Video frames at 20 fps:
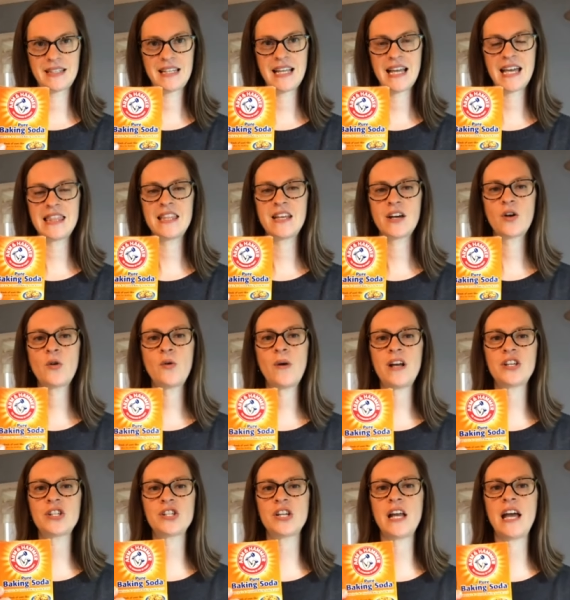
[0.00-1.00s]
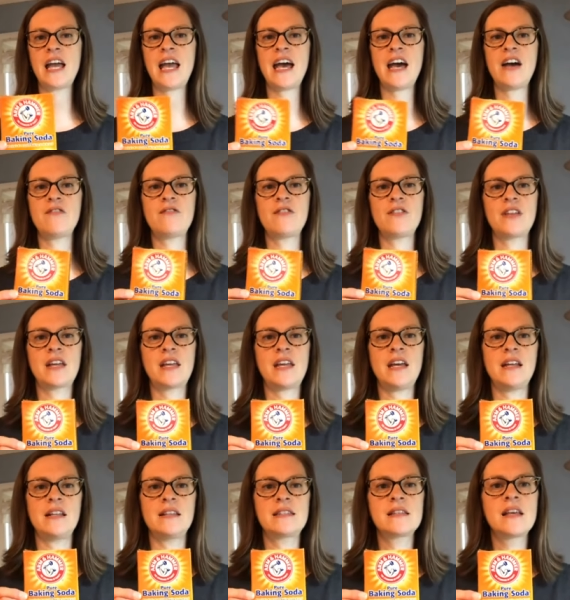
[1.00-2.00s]
And the question I have for the
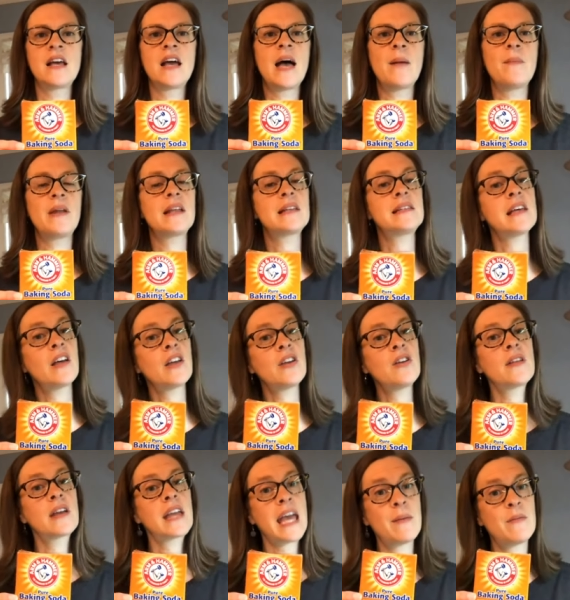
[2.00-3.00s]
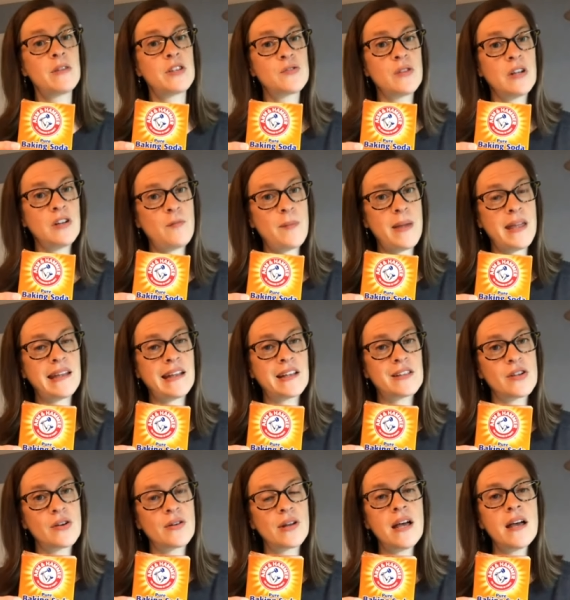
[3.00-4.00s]
kids, I'm going to tell you the chemistry of baking
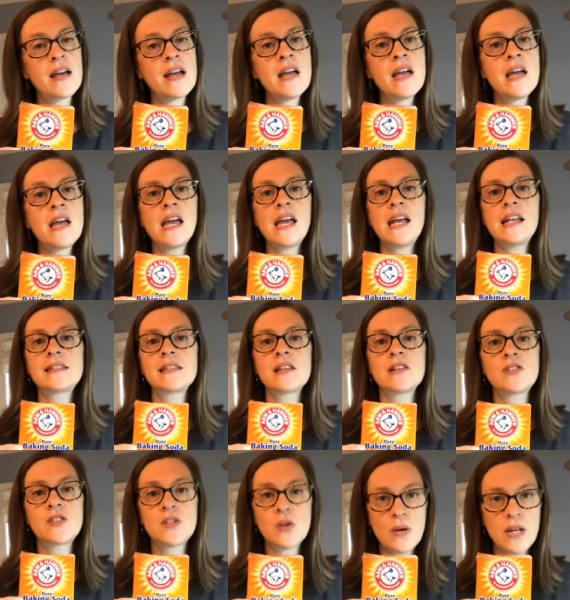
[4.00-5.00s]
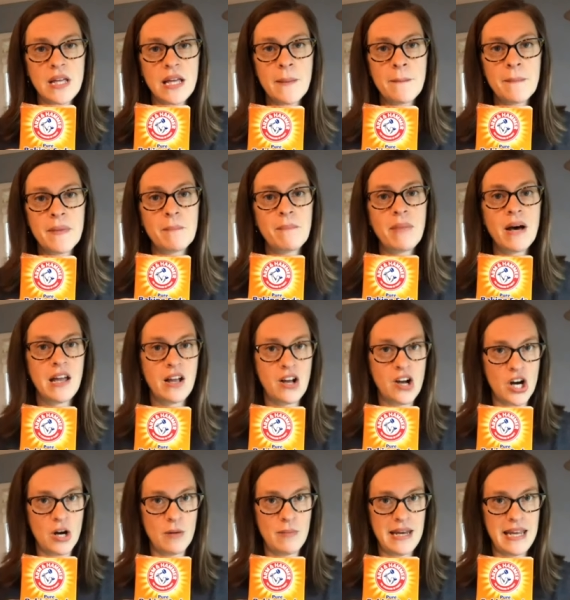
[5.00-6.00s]
soda. It's sodium
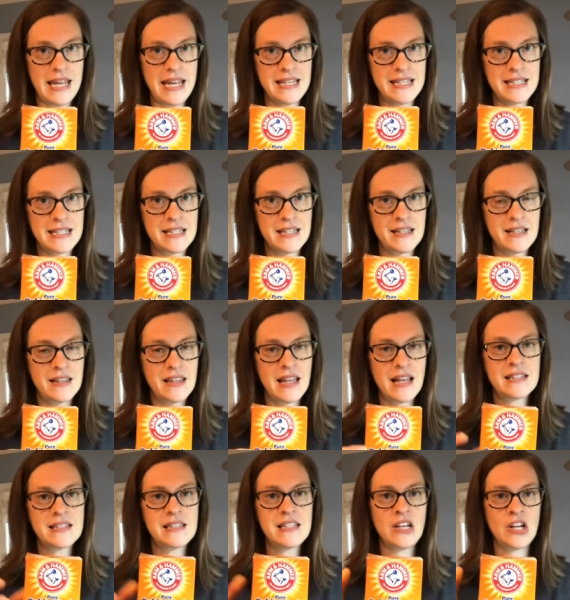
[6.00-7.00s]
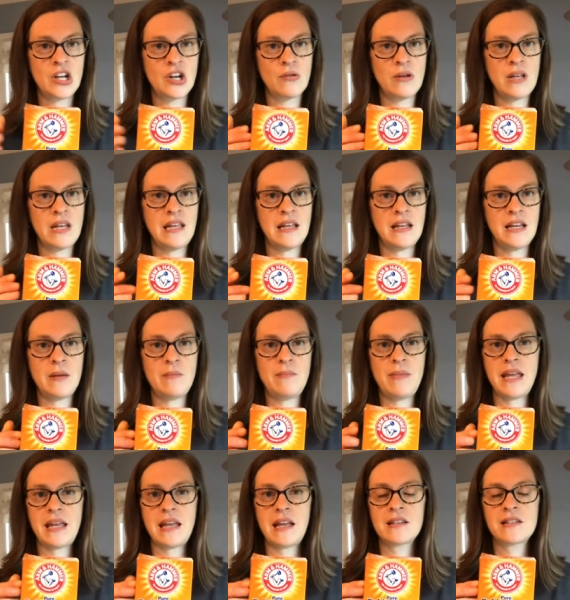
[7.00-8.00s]
bicarbonate. That's the ingredient in
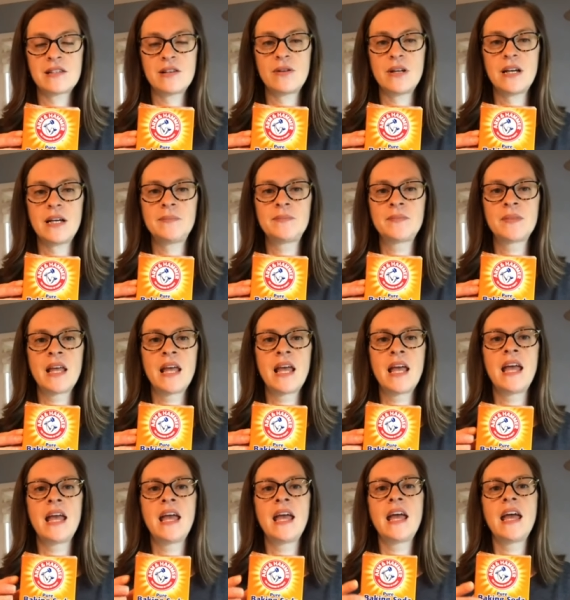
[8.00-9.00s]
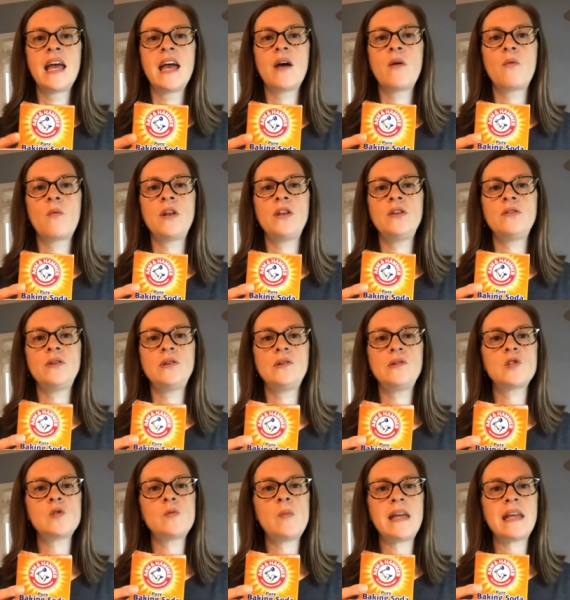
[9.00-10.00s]
baking soda. And when you
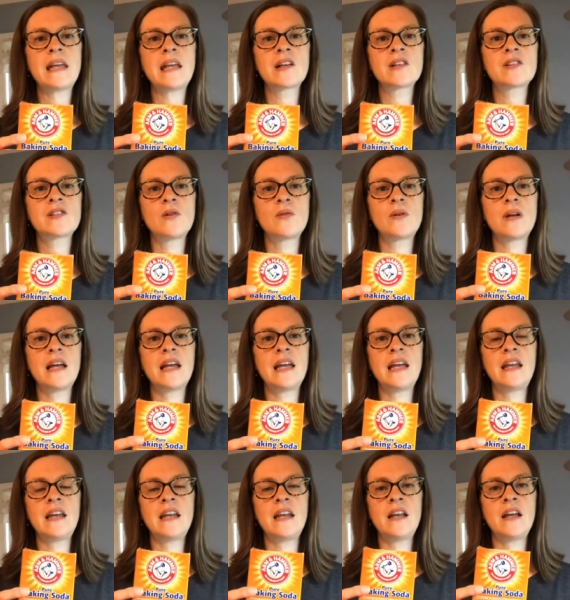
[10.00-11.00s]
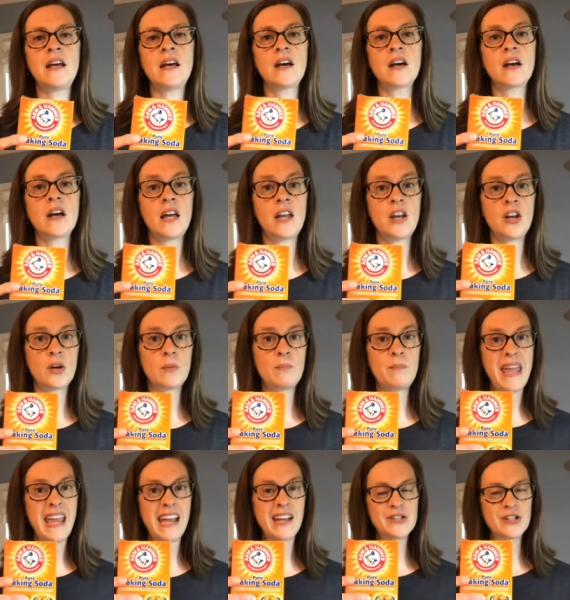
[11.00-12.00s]
use baking soda in, in, a, in a
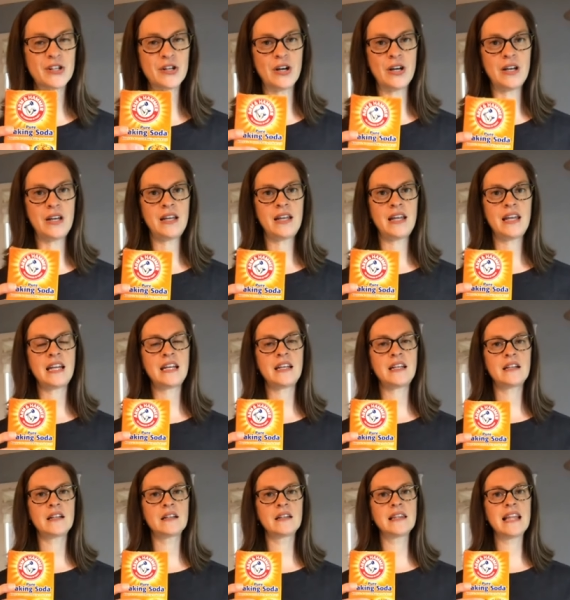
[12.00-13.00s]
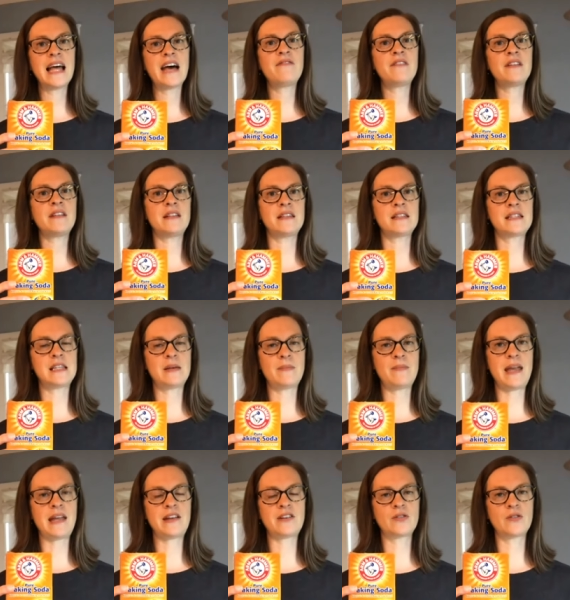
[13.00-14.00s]
baked good, it leavens the
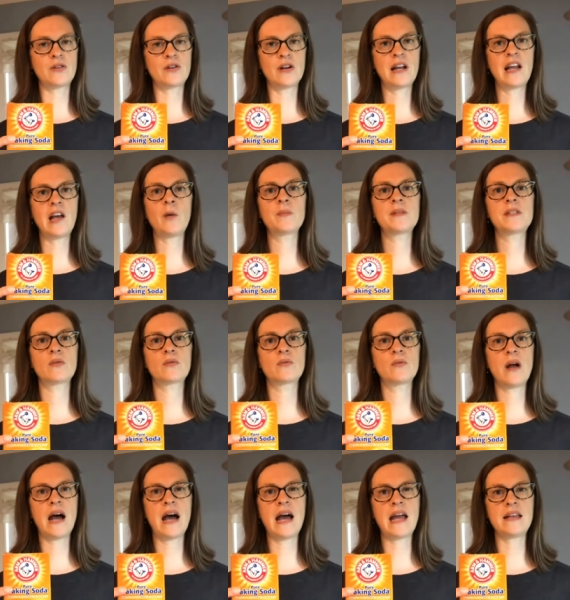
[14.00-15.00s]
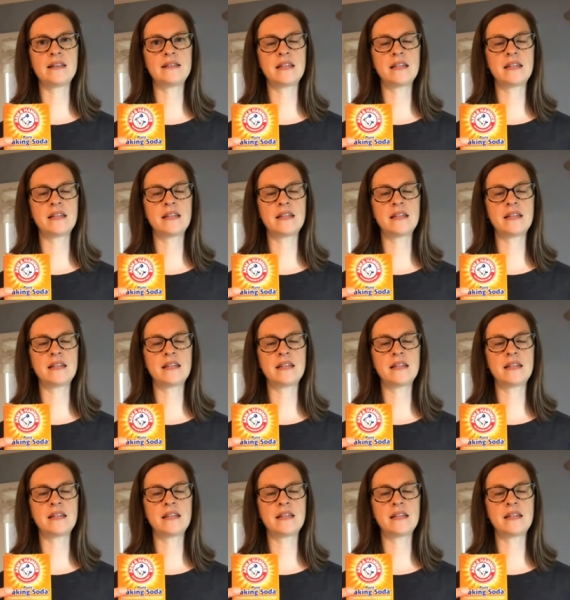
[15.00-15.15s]
baked good or helps it rise.